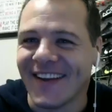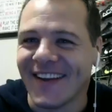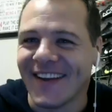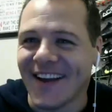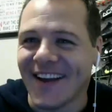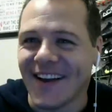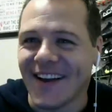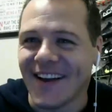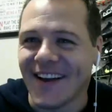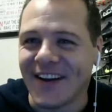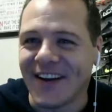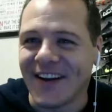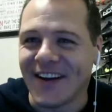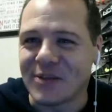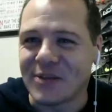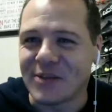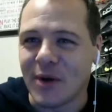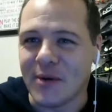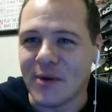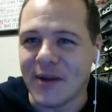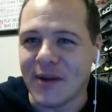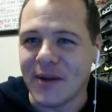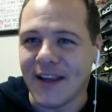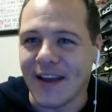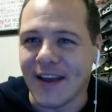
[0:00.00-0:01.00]
Oh, that's
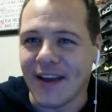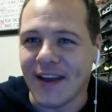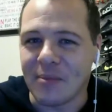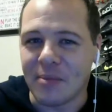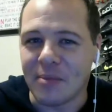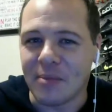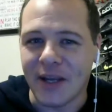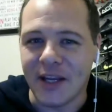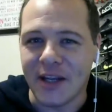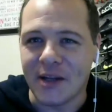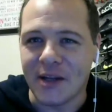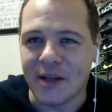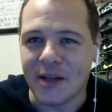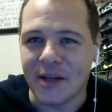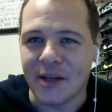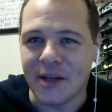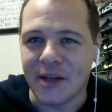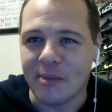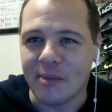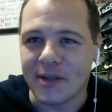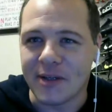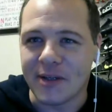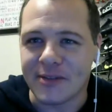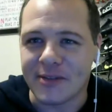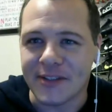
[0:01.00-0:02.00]
why we pay you the
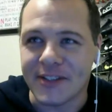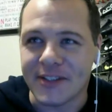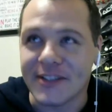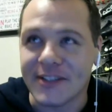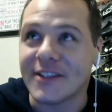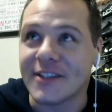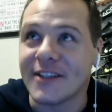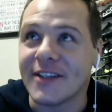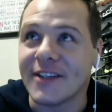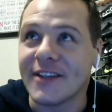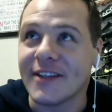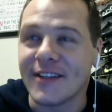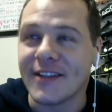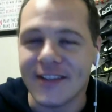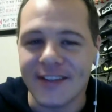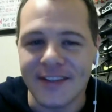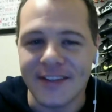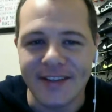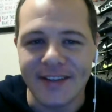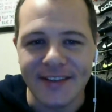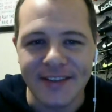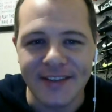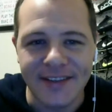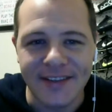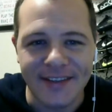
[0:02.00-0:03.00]
big bucks, Rich.
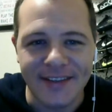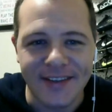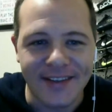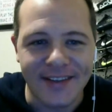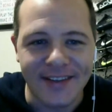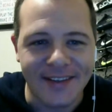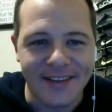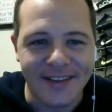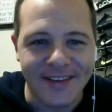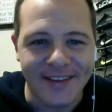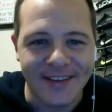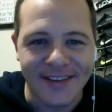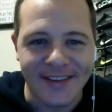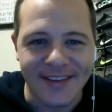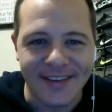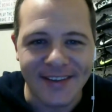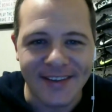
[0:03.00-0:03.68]
No, exactly.